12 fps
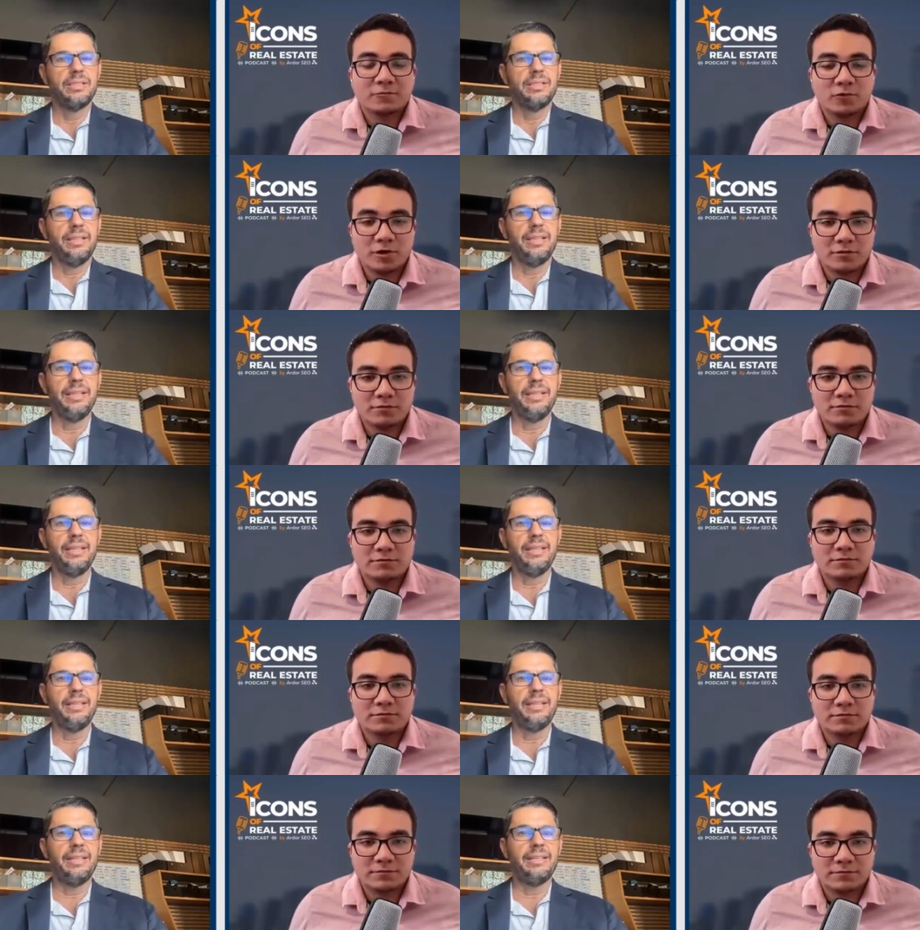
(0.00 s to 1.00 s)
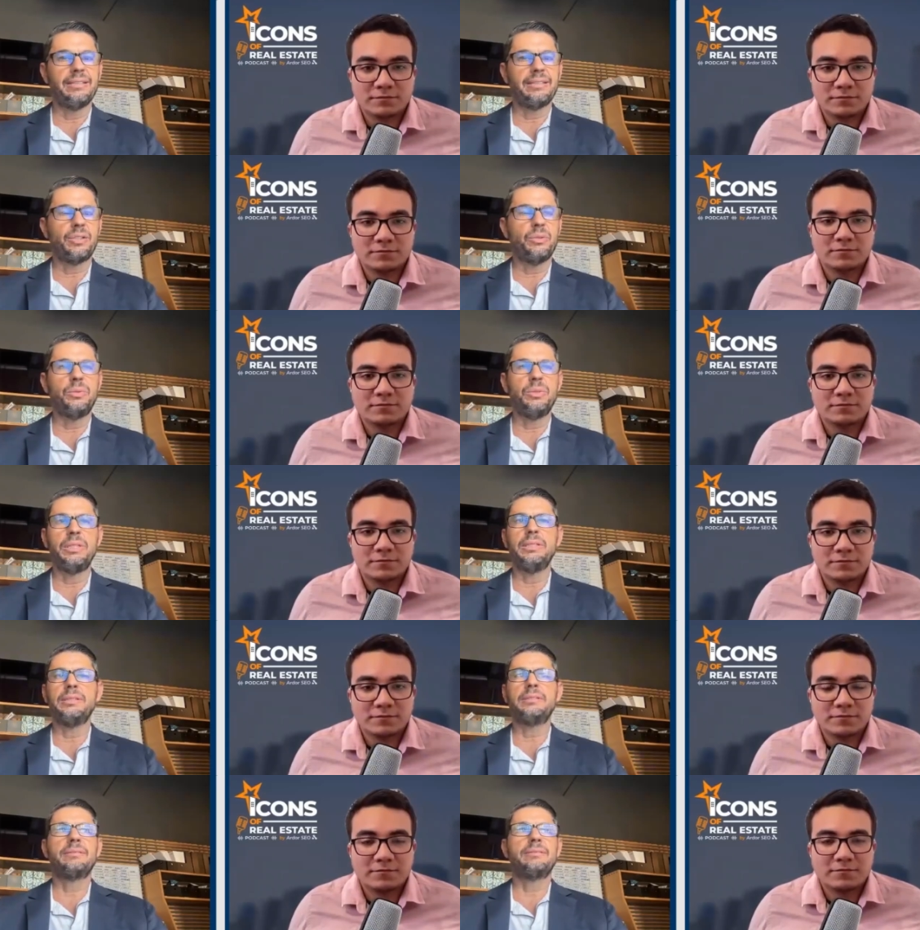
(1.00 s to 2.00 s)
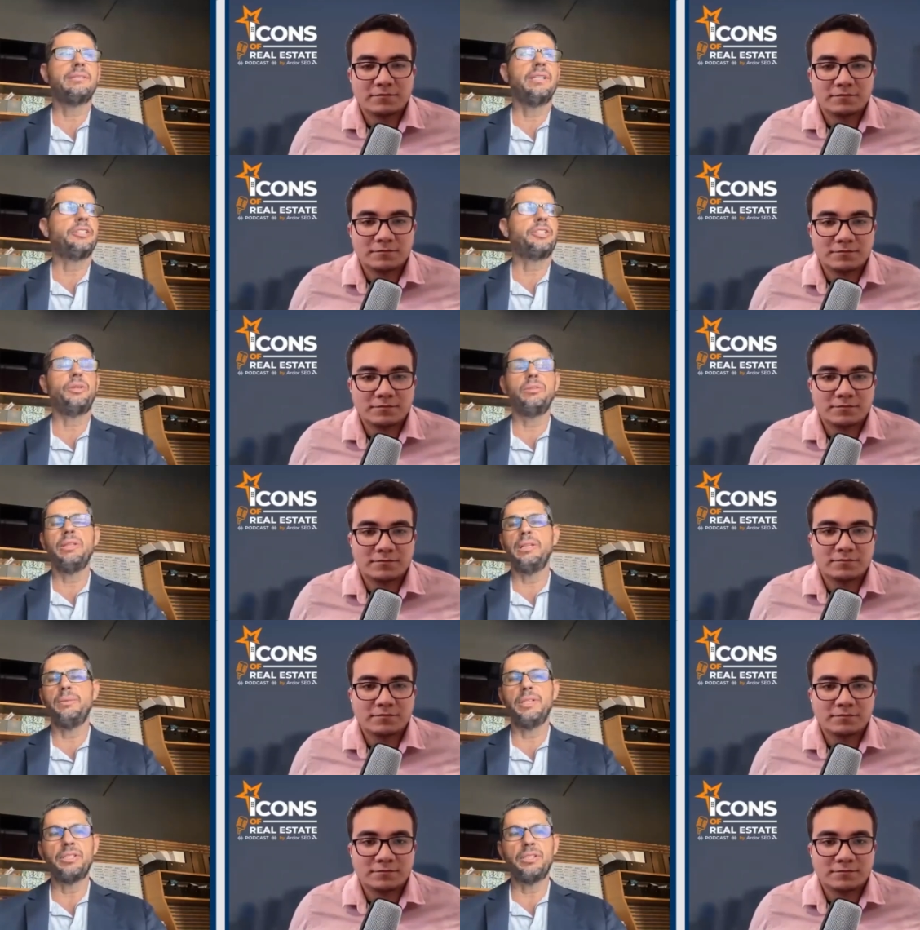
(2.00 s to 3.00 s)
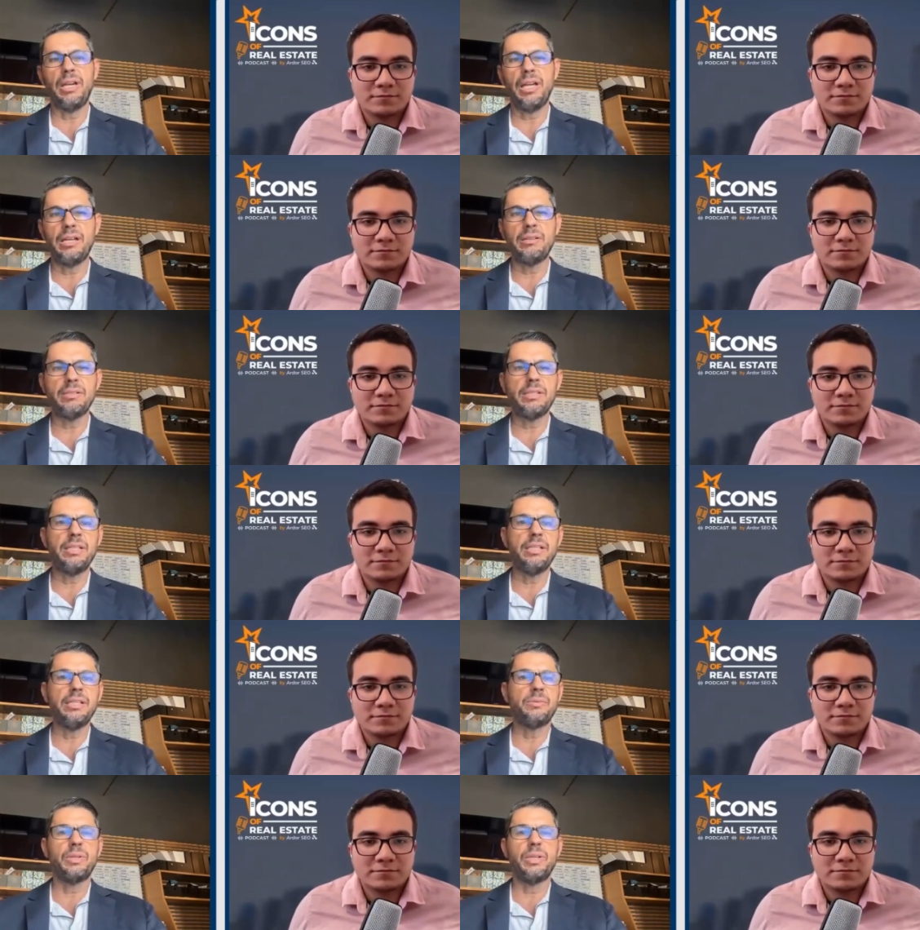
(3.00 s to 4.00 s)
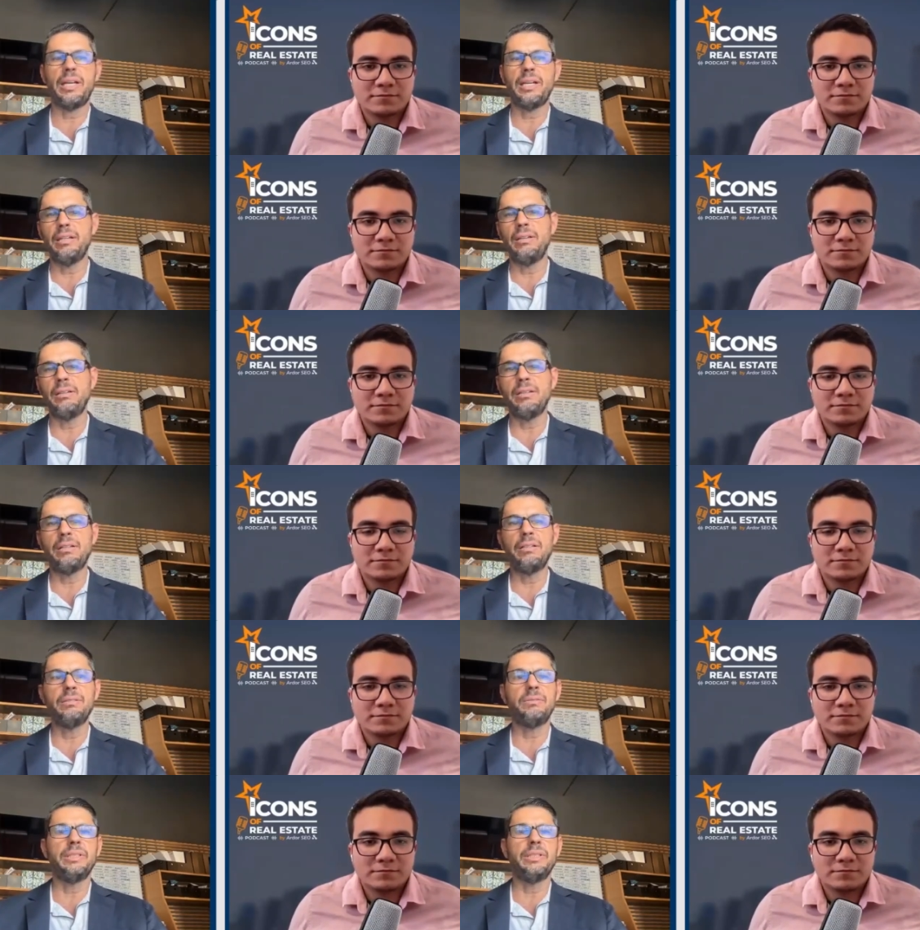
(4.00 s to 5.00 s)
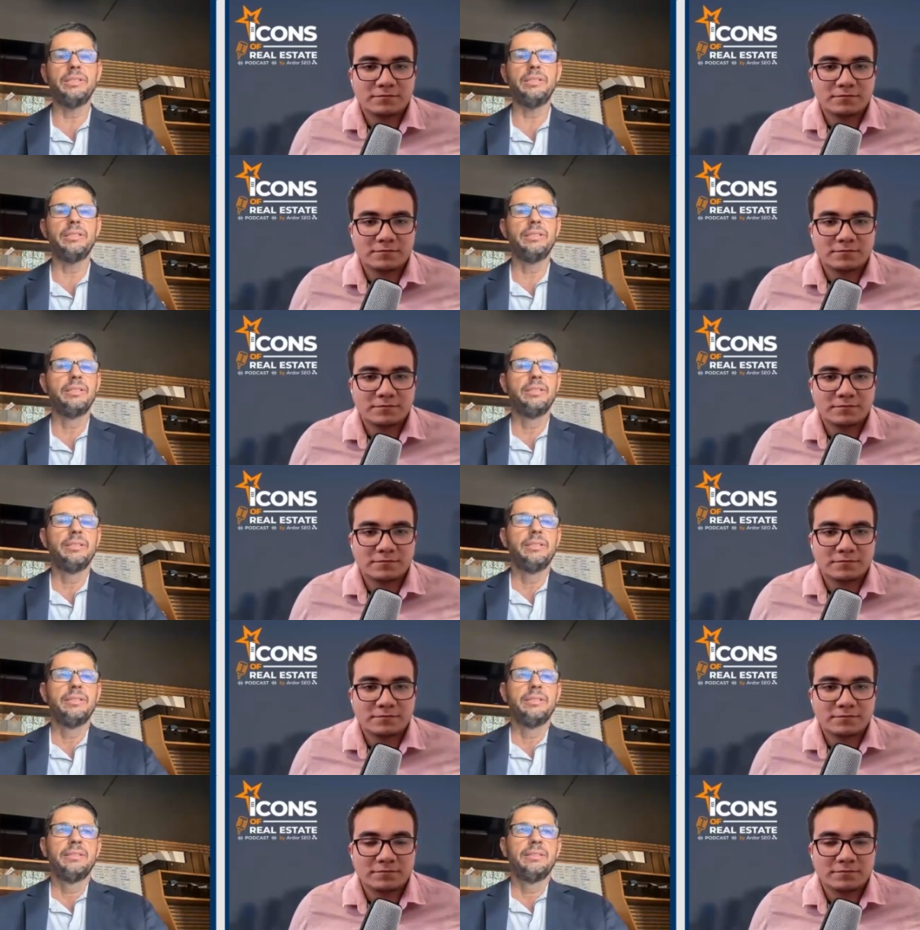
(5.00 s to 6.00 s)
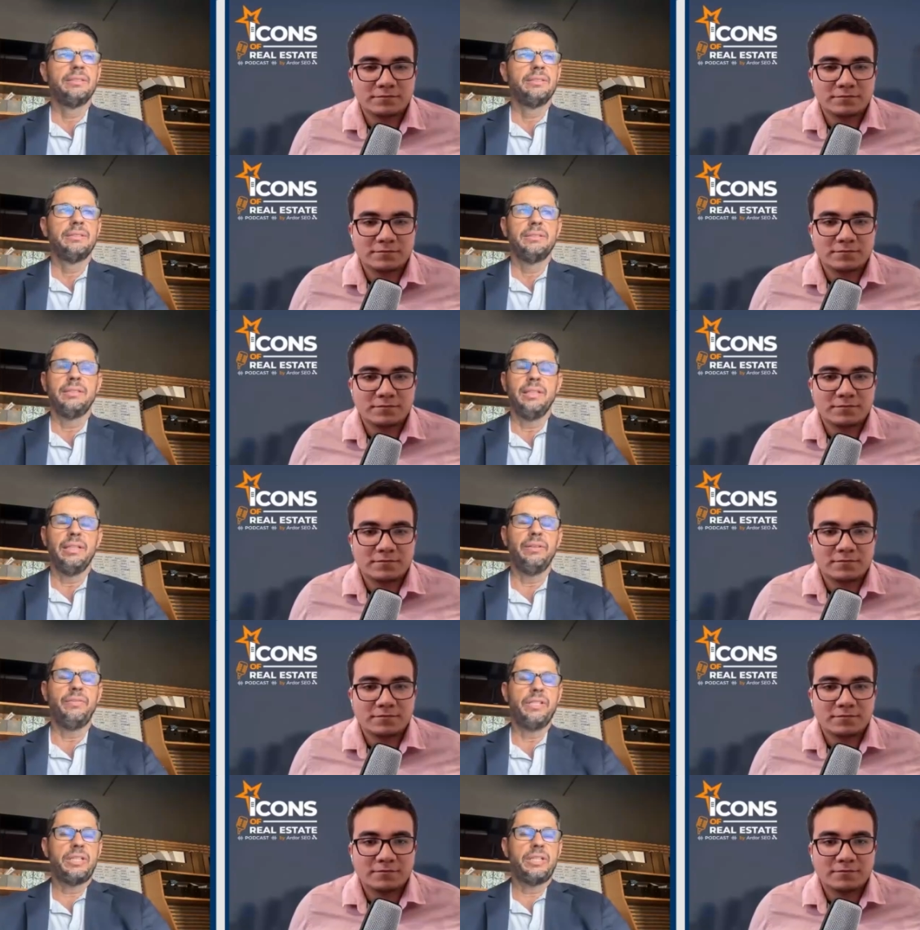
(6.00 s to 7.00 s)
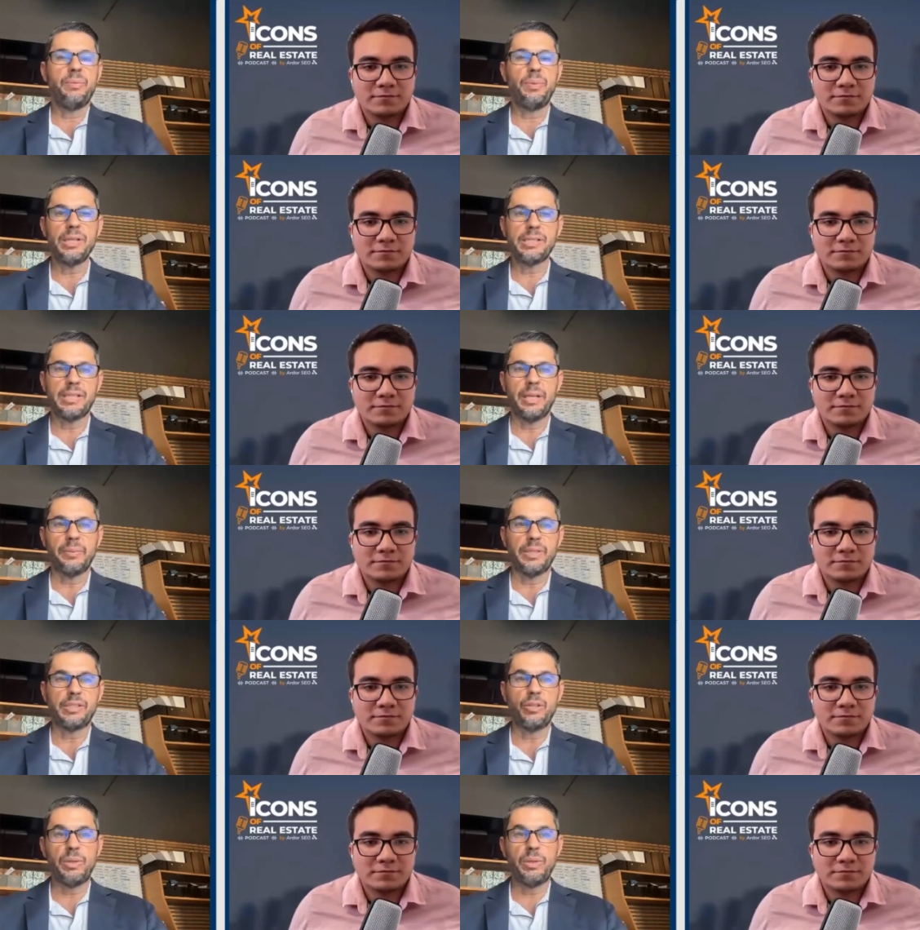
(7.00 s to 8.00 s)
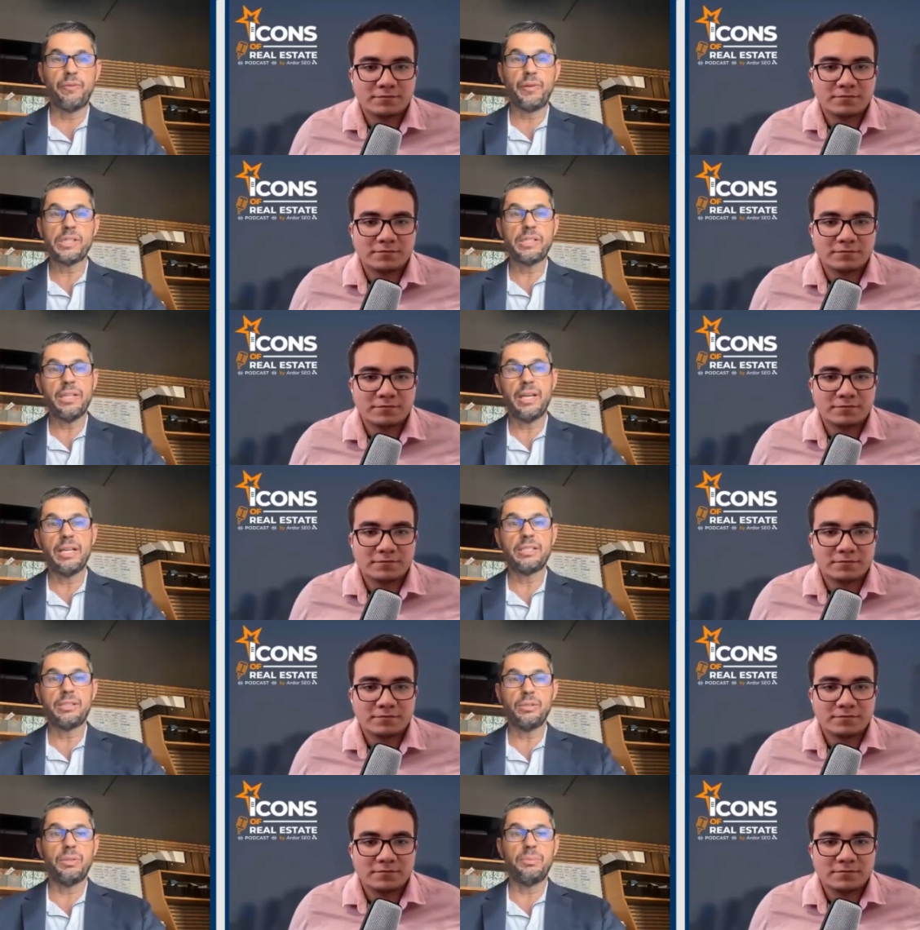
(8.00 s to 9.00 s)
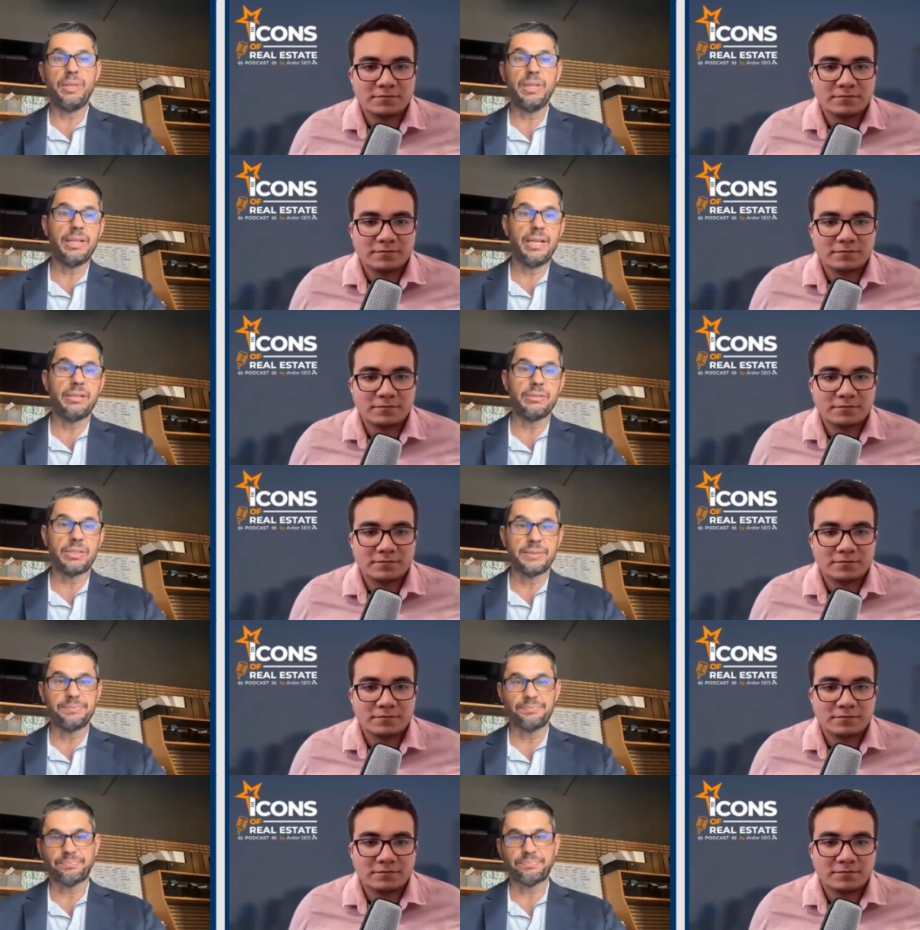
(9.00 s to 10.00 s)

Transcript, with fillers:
Speaker 1: Wow. And so I showed them a bunch of houses. We got along. And eventually they bought something. So in my first year, I actually sold a big house